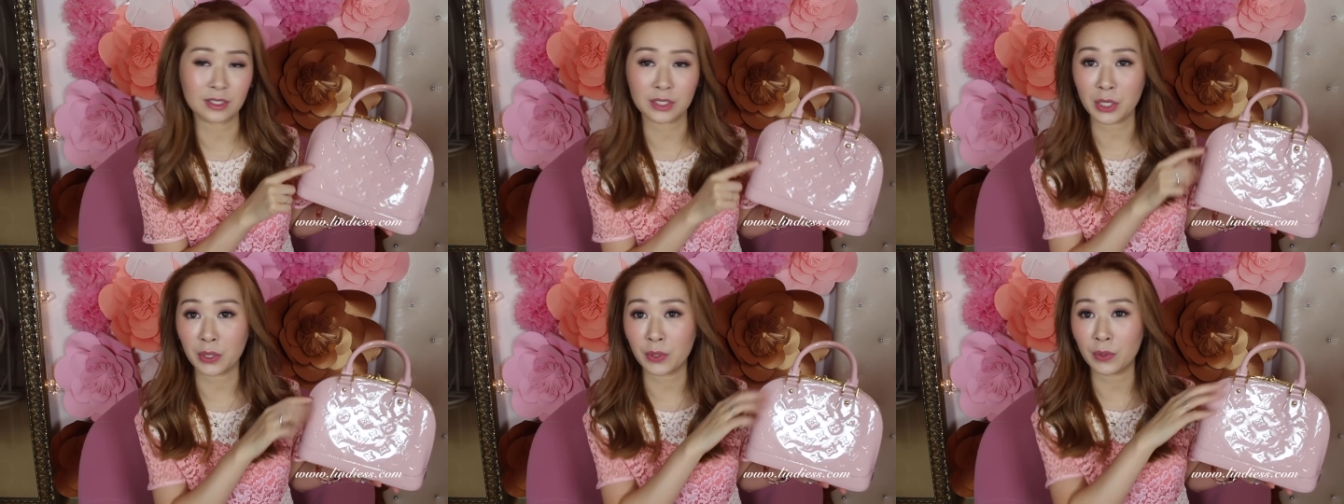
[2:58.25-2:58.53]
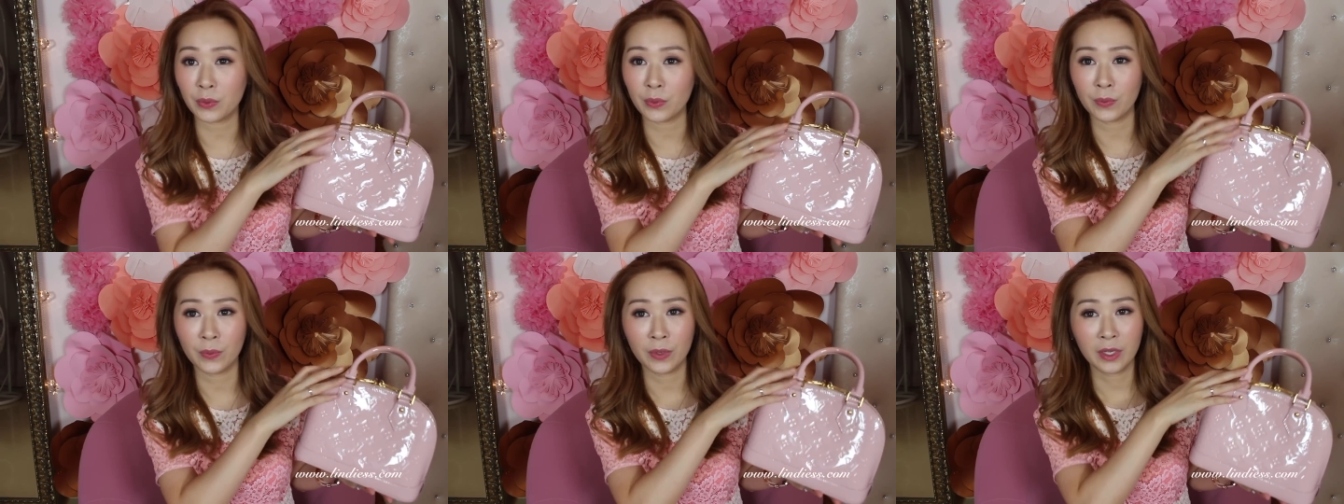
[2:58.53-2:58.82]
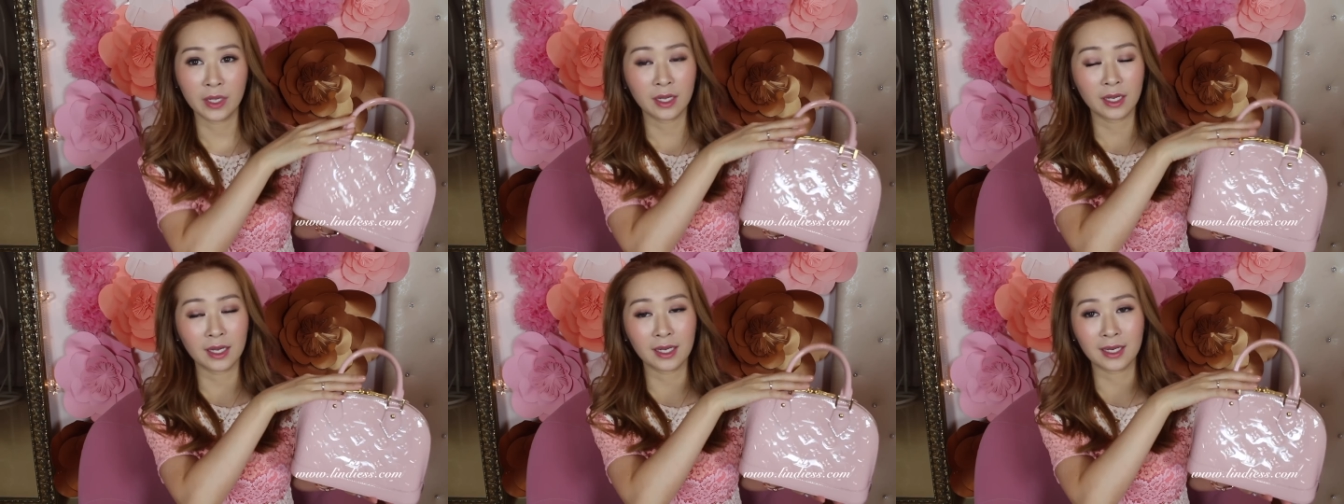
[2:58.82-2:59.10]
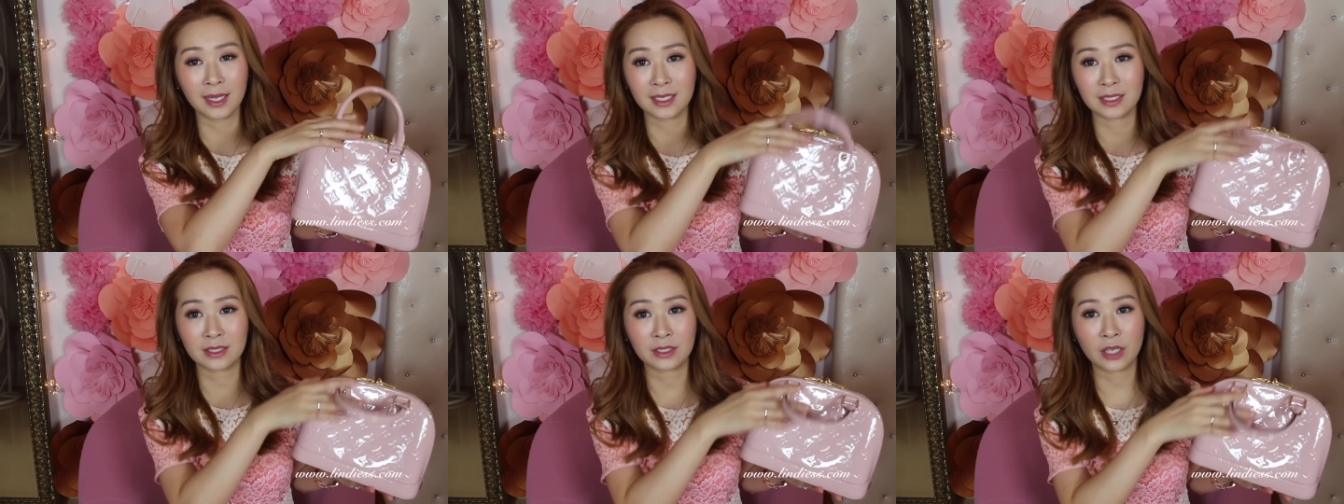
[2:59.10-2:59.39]
So
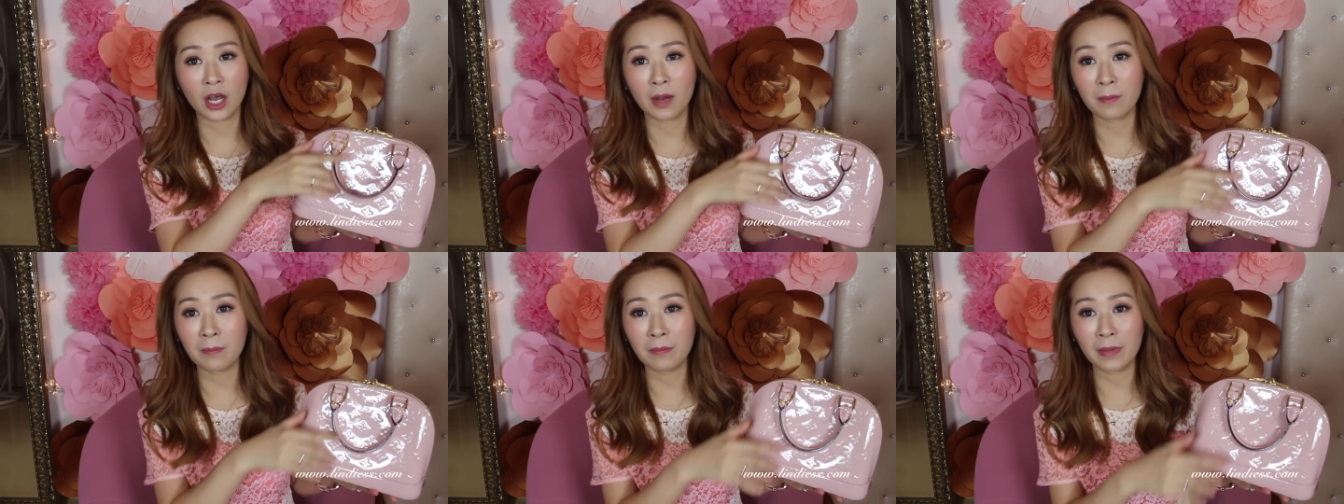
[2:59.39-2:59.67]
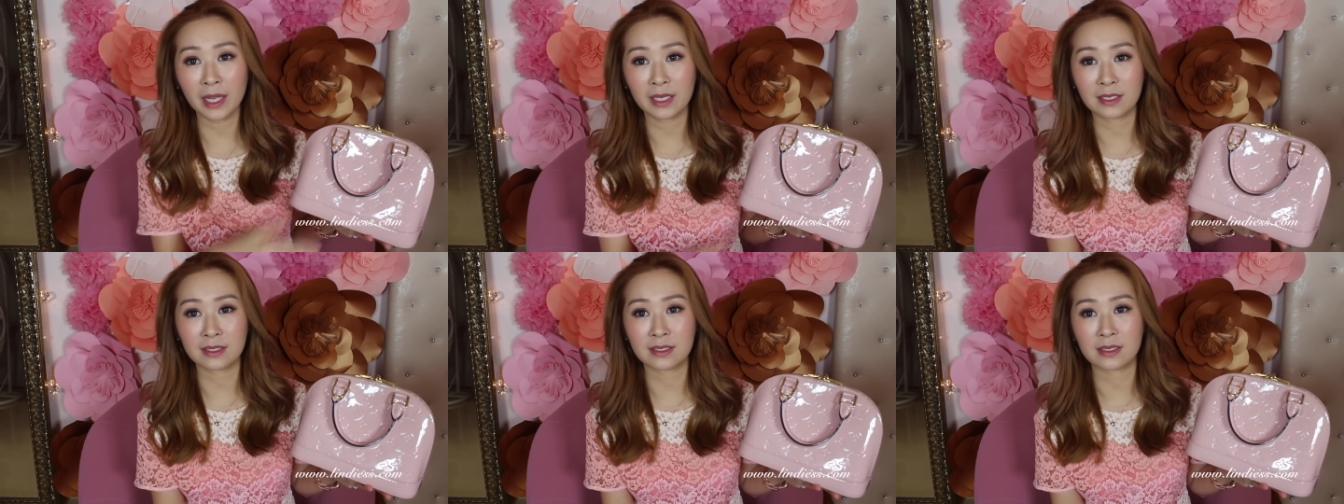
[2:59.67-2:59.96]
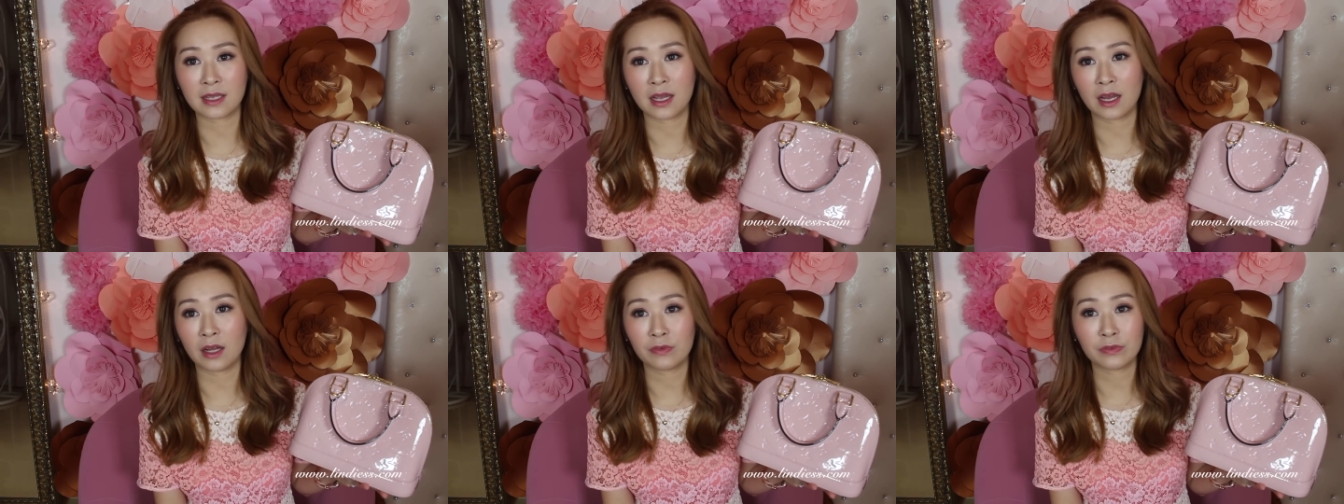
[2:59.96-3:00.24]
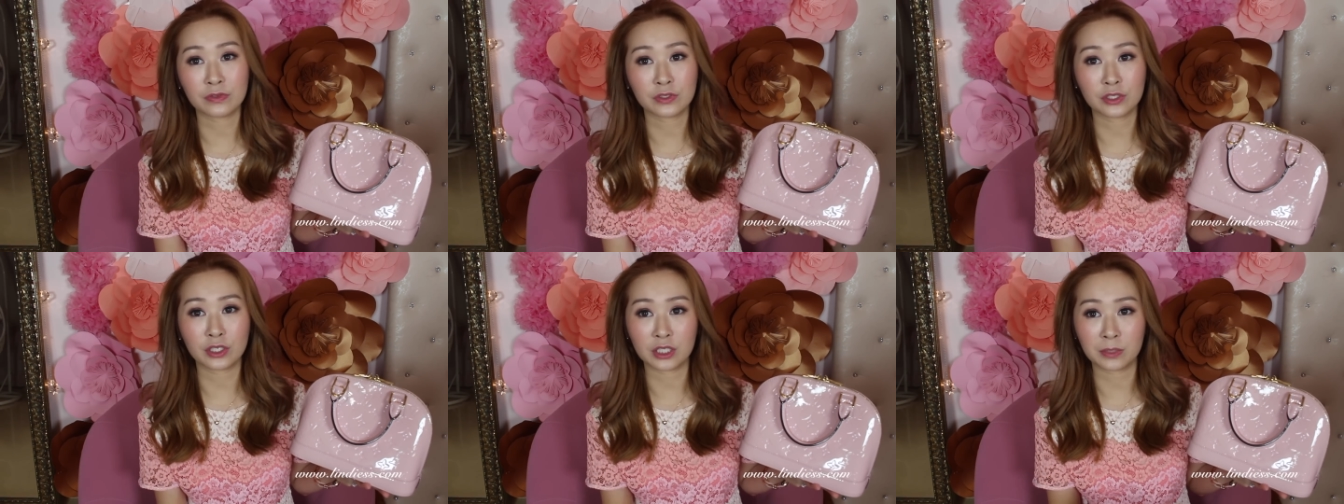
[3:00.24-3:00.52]
it has come by
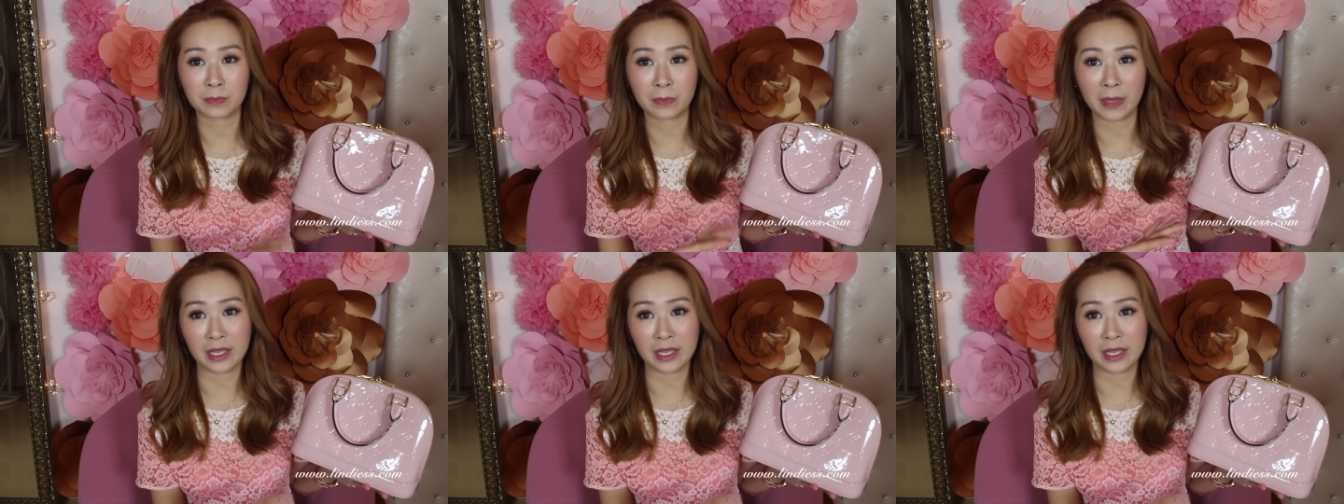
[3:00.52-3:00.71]
itself just